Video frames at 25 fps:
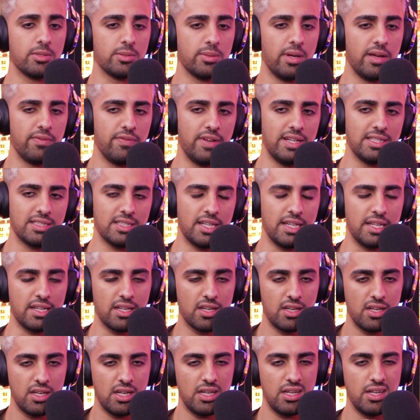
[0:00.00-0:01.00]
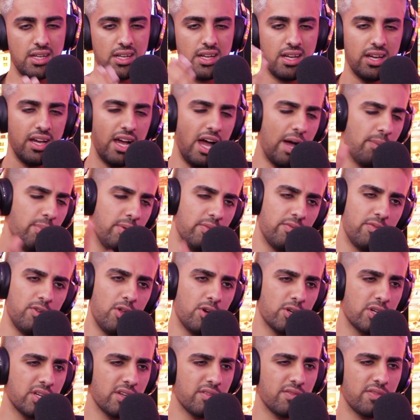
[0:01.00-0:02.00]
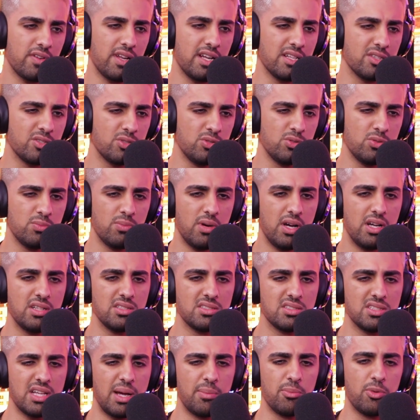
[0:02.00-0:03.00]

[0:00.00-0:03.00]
up to my face like, I've been vlogging for like 2 months.